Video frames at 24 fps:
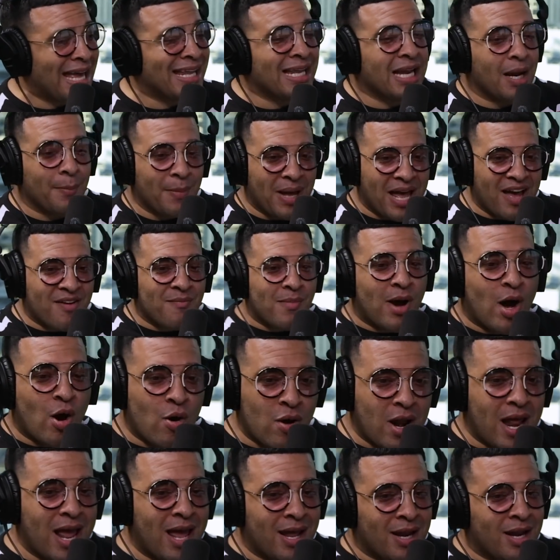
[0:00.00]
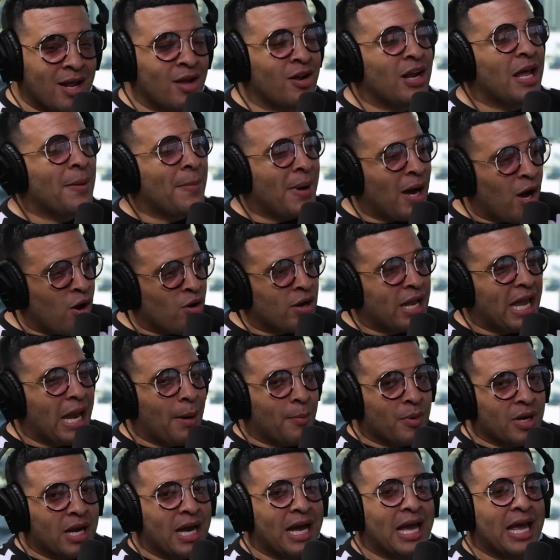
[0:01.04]
and I'm gonna have my own handheld and my own
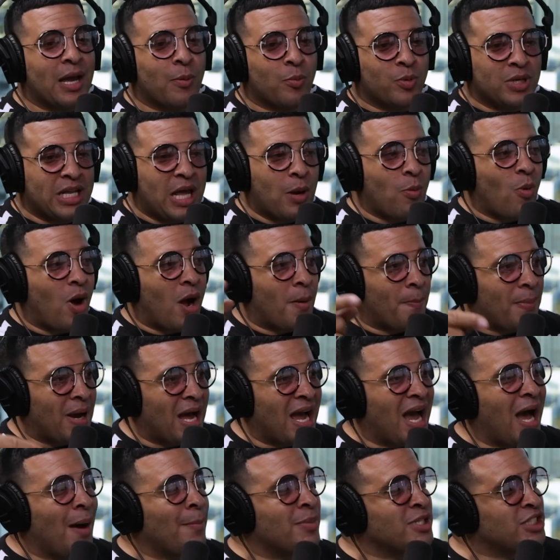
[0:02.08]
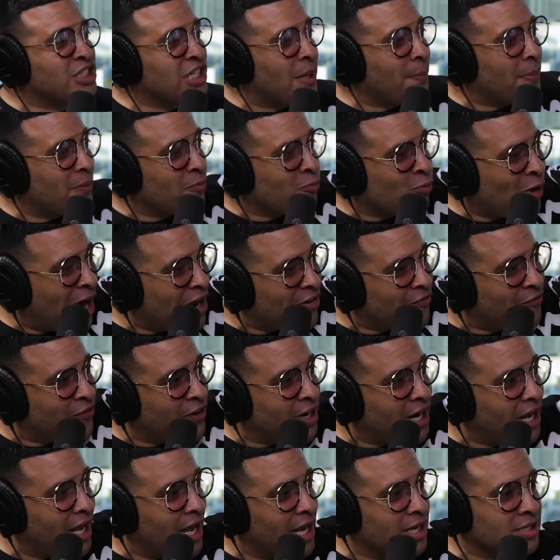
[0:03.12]
camera guy. And when they walk by, I'm gonna jump right in
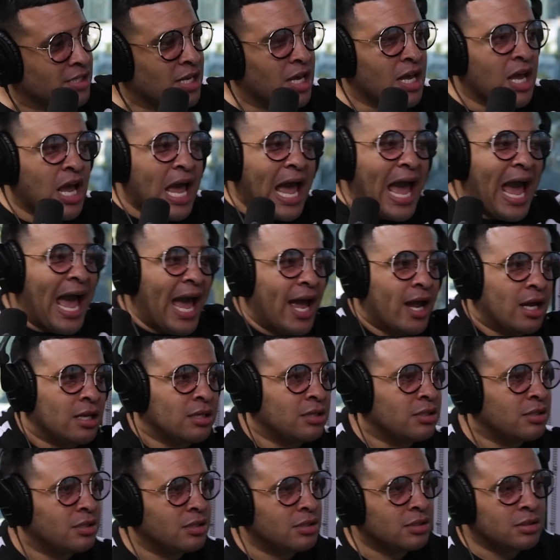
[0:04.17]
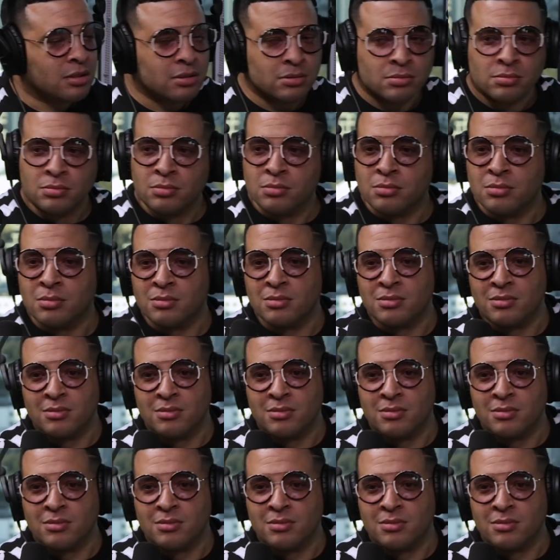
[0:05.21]
front of their ass. Hey,